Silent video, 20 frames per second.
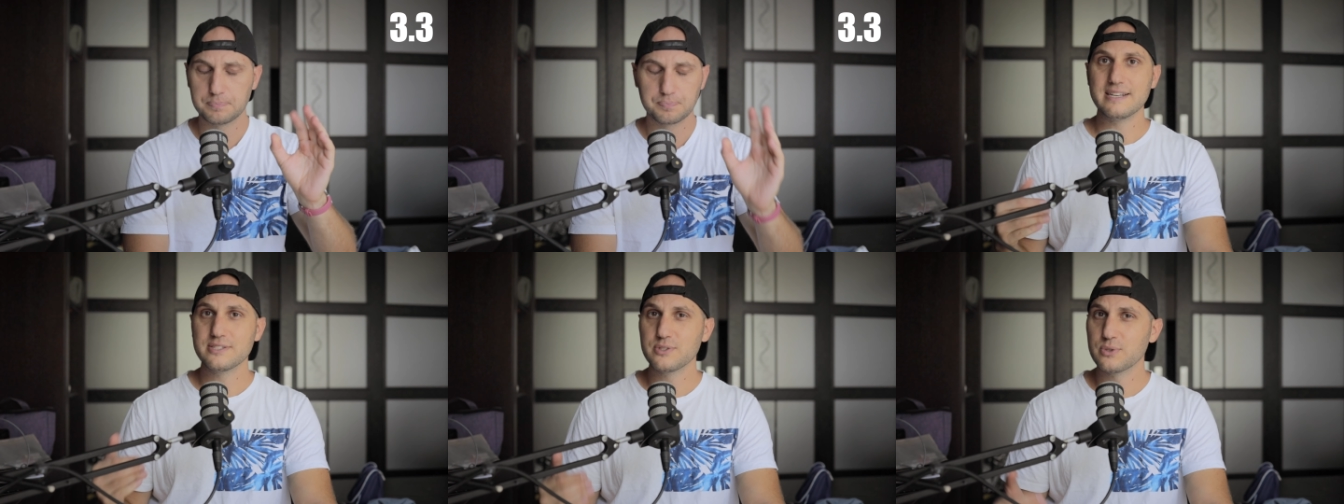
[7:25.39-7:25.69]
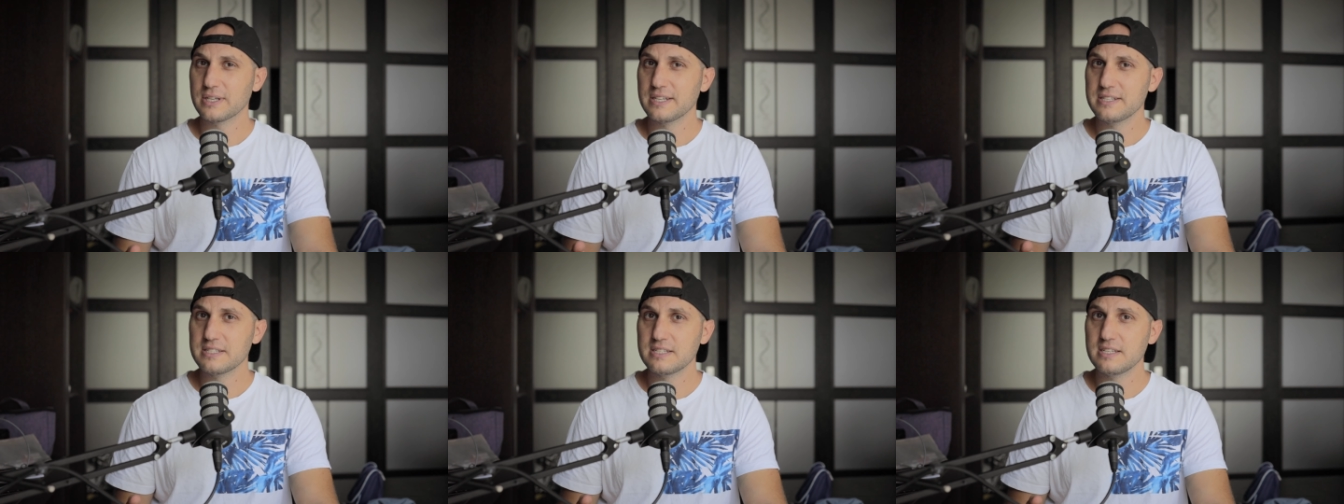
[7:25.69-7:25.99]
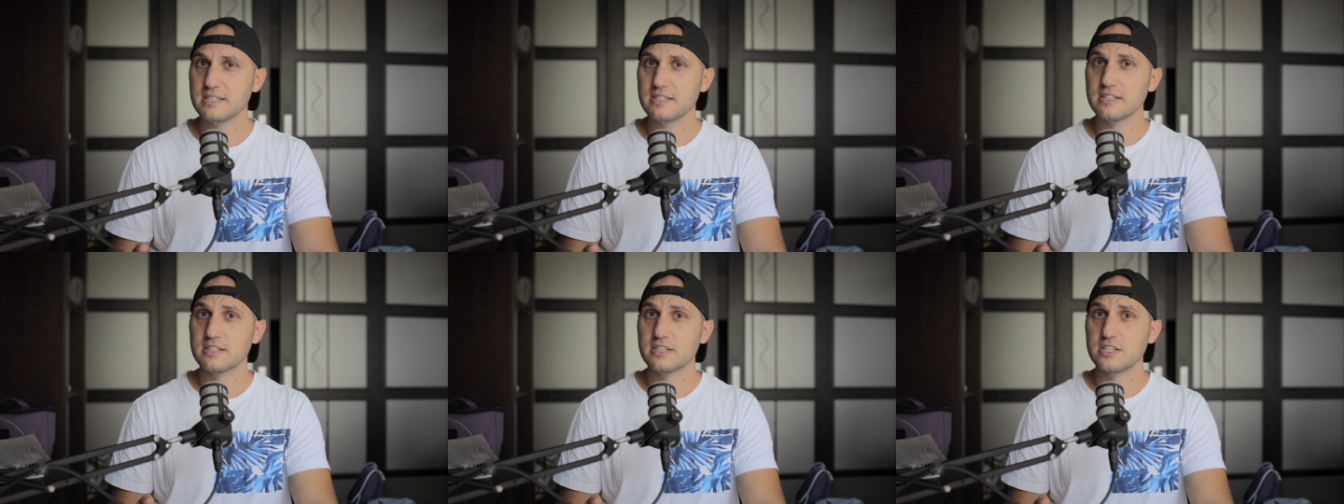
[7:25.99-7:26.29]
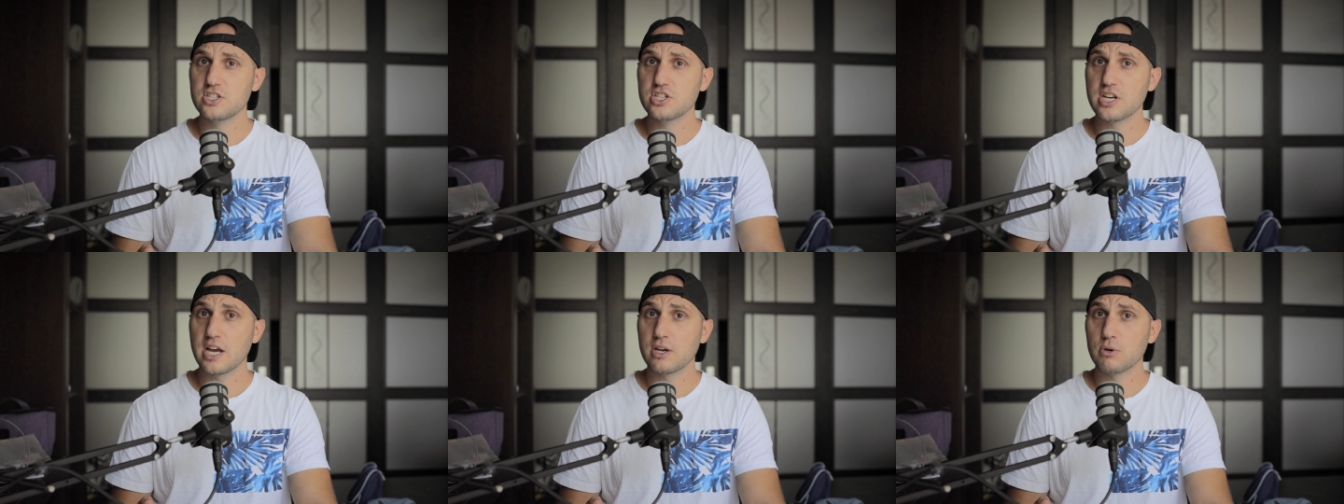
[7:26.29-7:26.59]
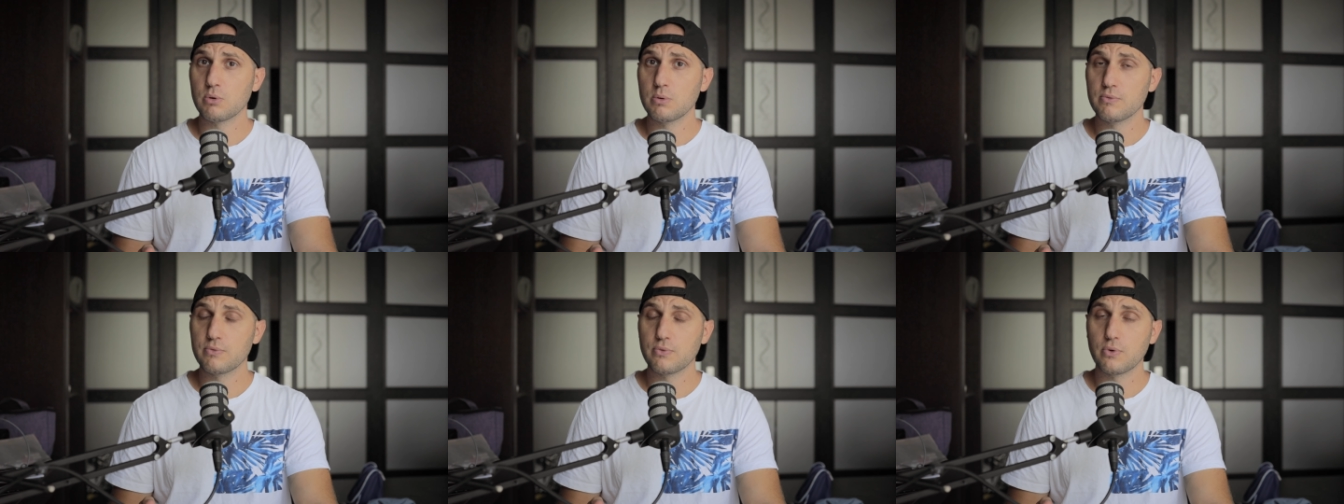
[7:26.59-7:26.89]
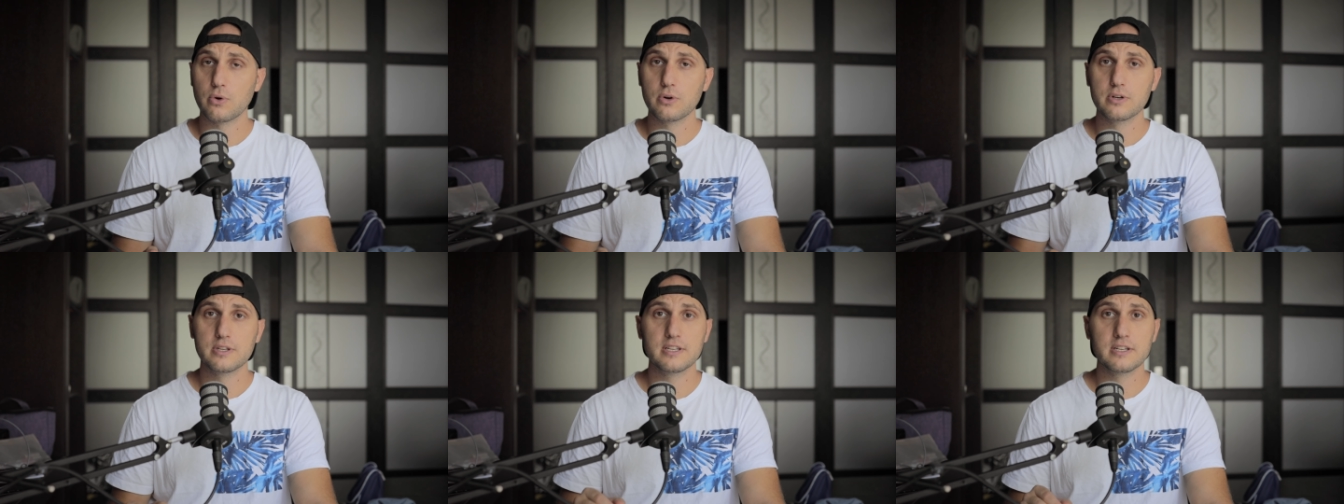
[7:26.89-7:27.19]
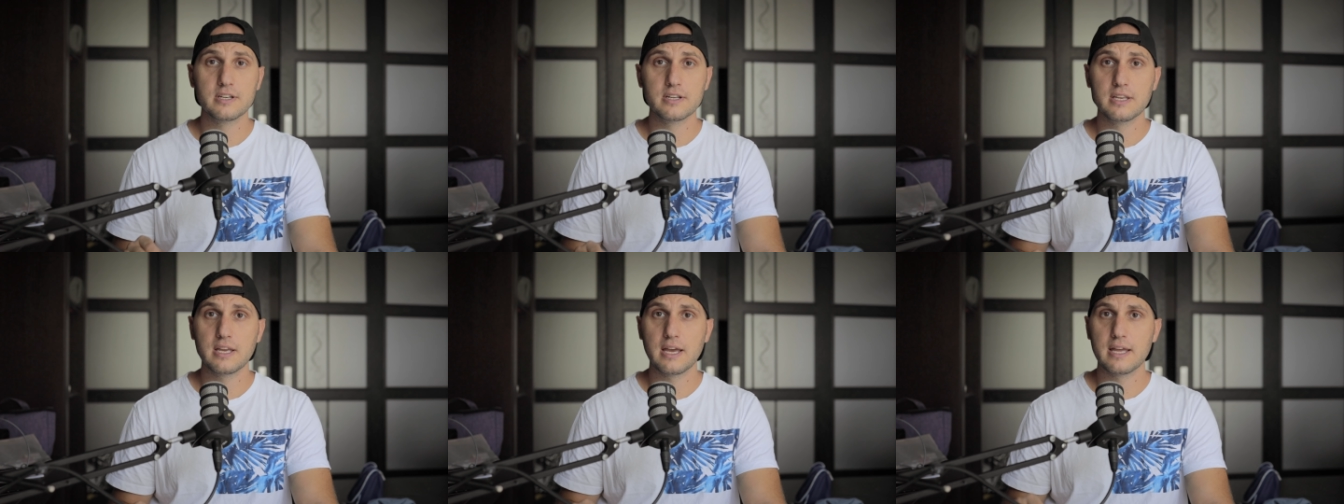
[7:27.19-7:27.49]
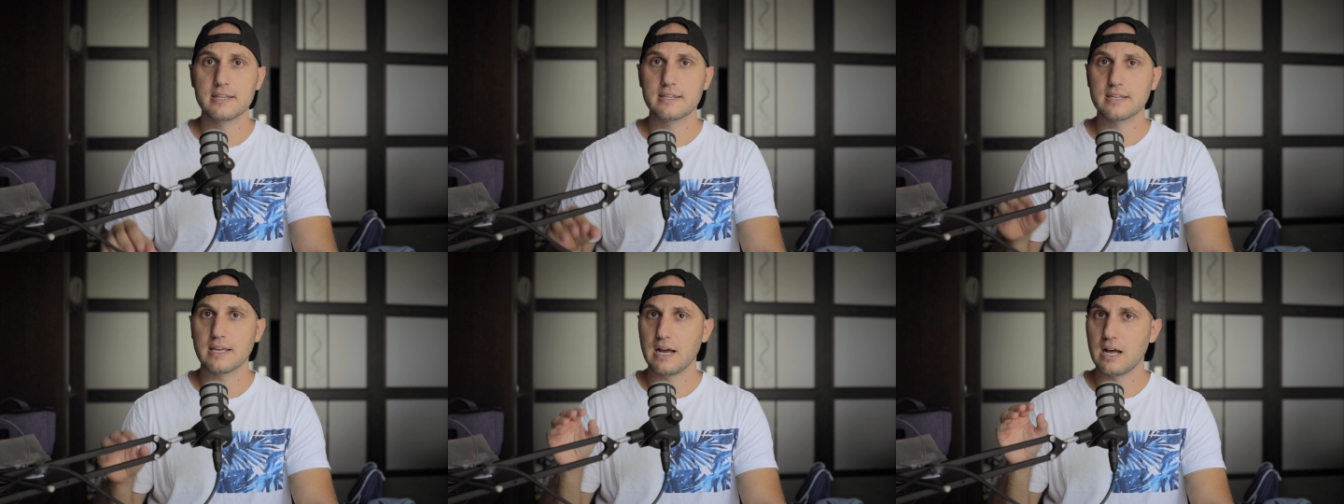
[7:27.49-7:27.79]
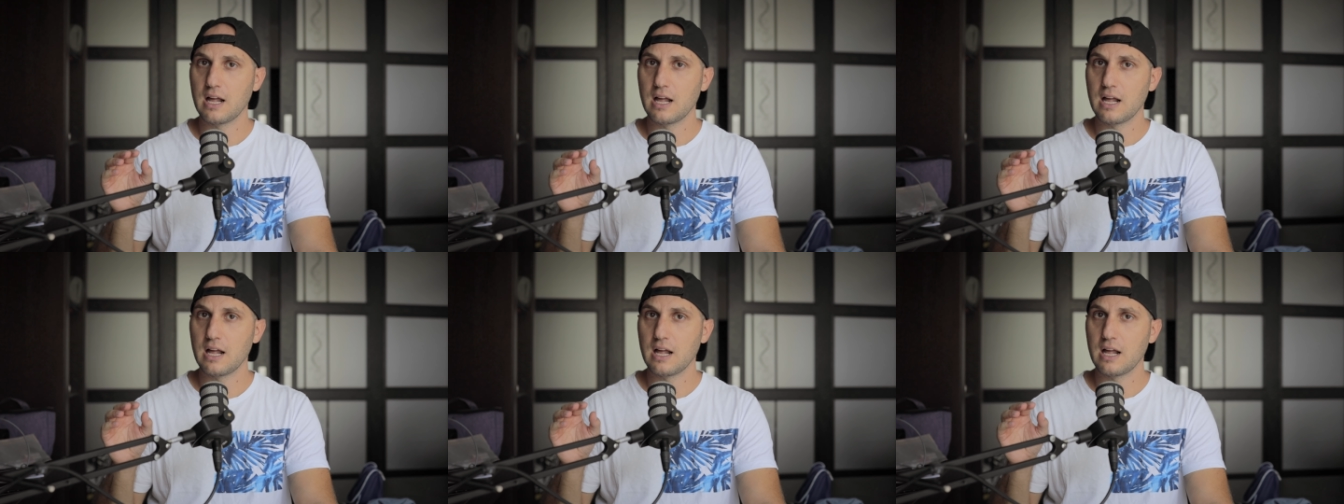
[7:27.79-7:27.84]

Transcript: As you can see, the DJI OM4 didn't get